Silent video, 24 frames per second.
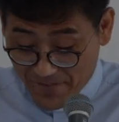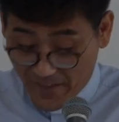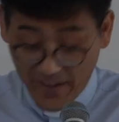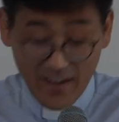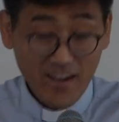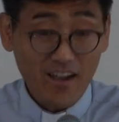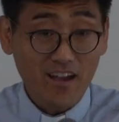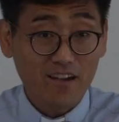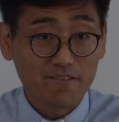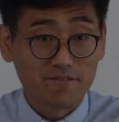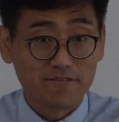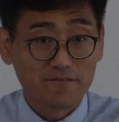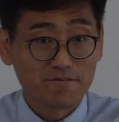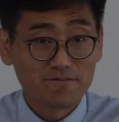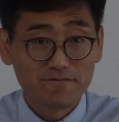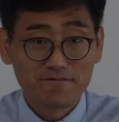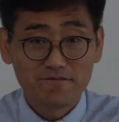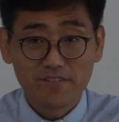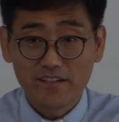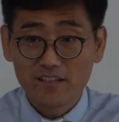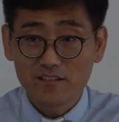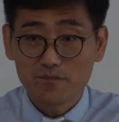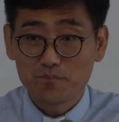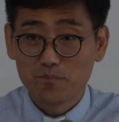If they have
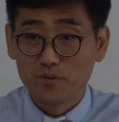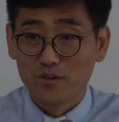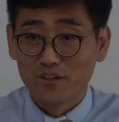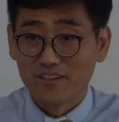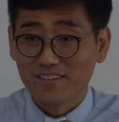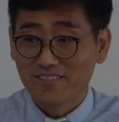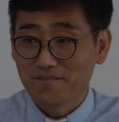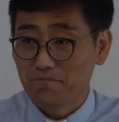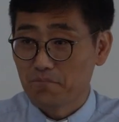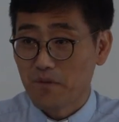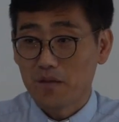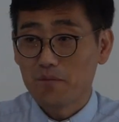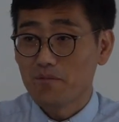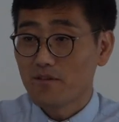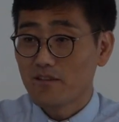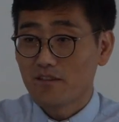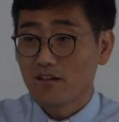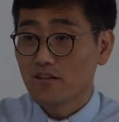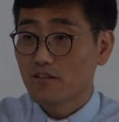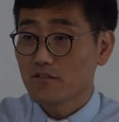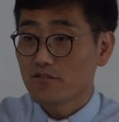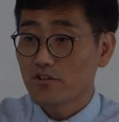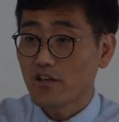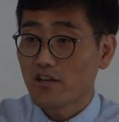Facebook,
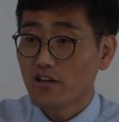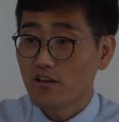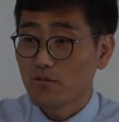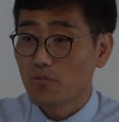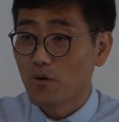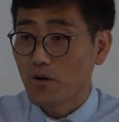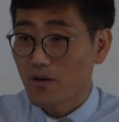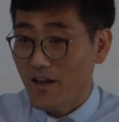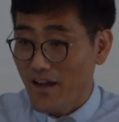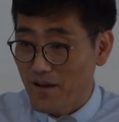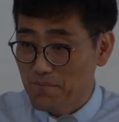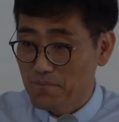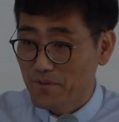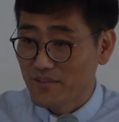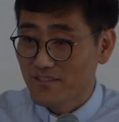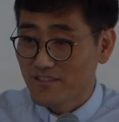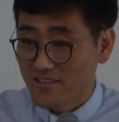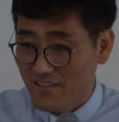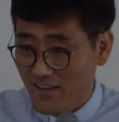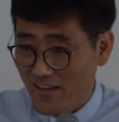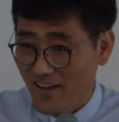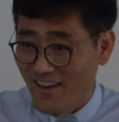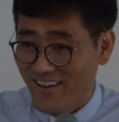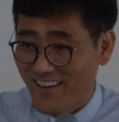maybe they'll share what
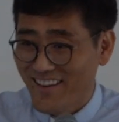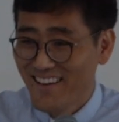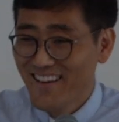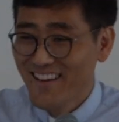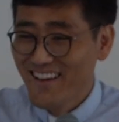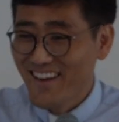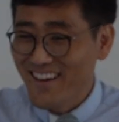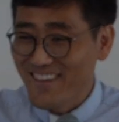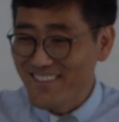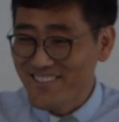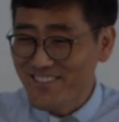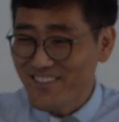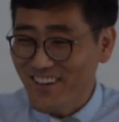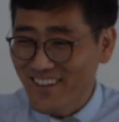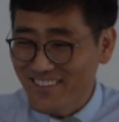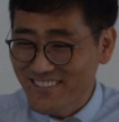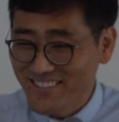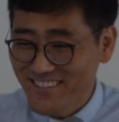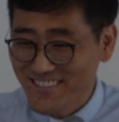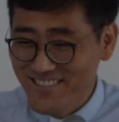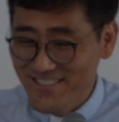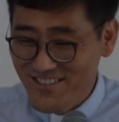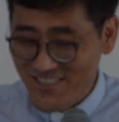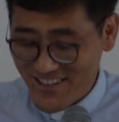happened today at
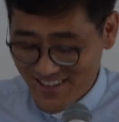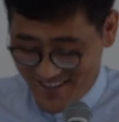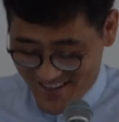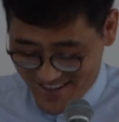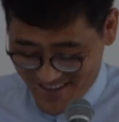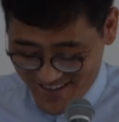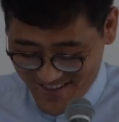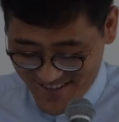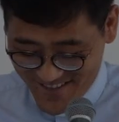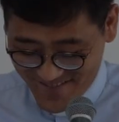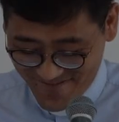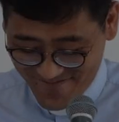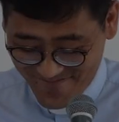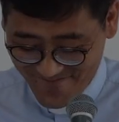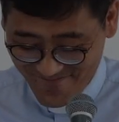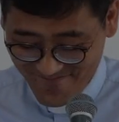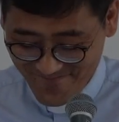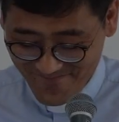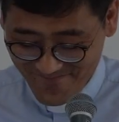Shatin Church.